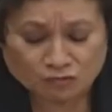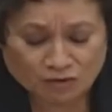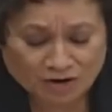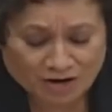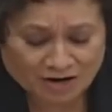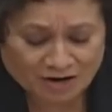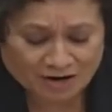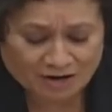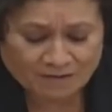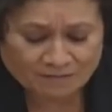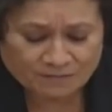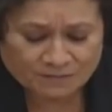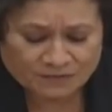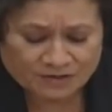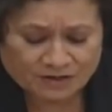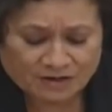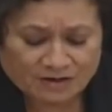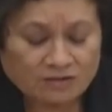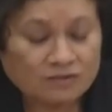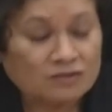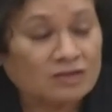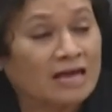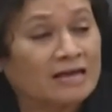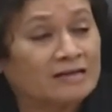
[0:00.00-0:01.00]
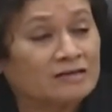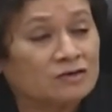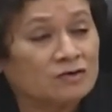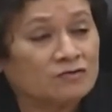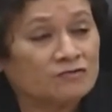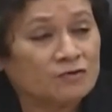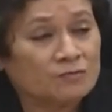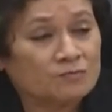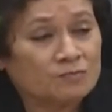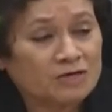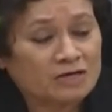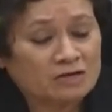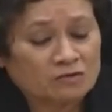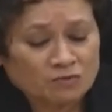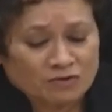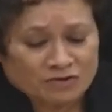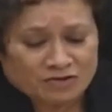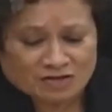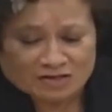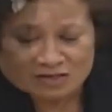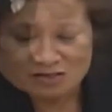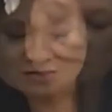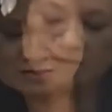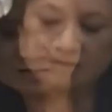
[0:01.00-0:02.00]
Gray, thank you for being
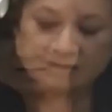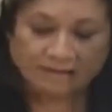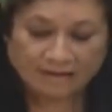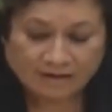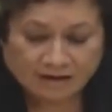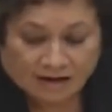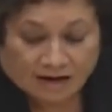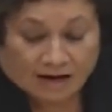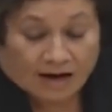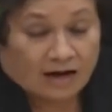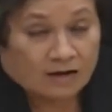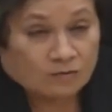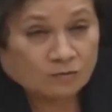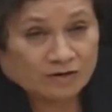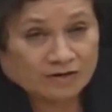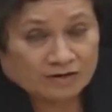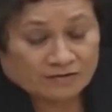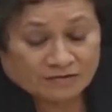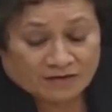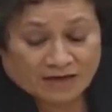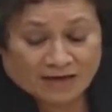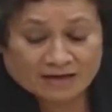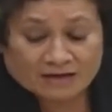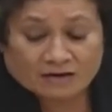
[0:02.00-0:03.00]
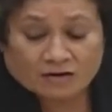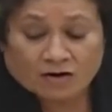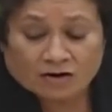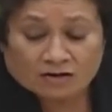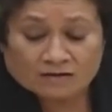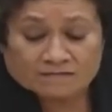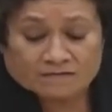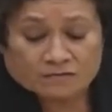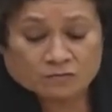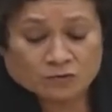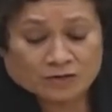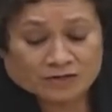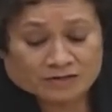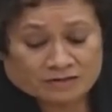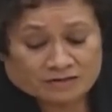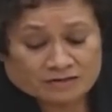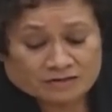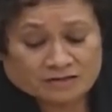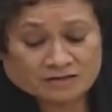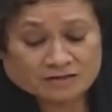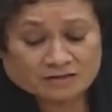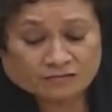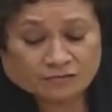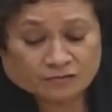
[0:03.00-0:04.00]
with us today. I want to thank all of the
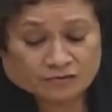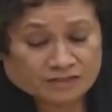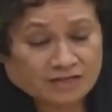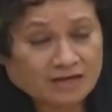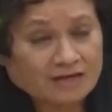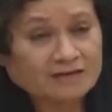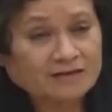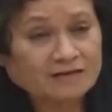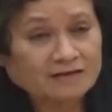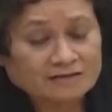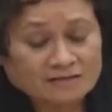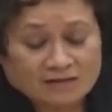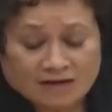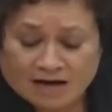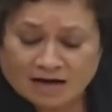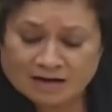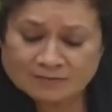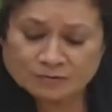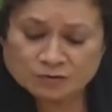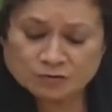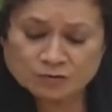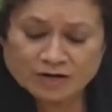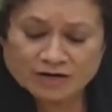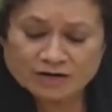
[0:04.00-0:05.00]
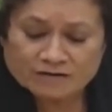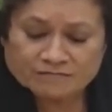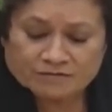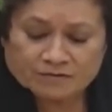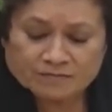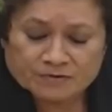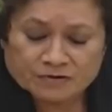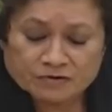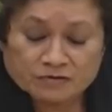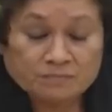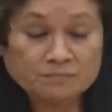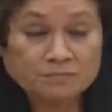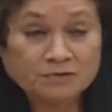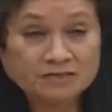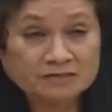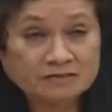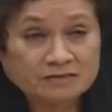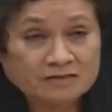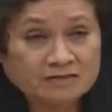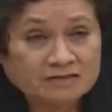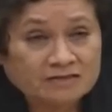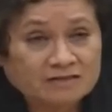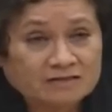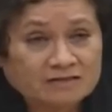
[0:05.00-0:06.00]
witnesses for taking time away from their
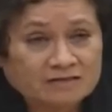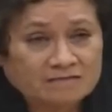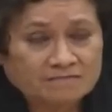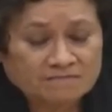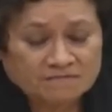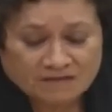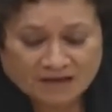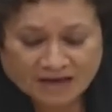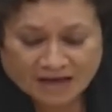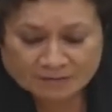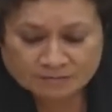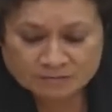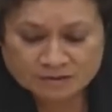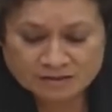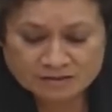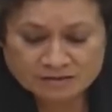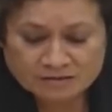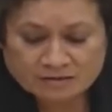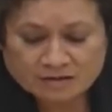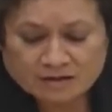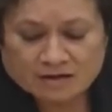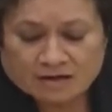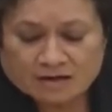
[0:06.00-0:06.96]
businesses and families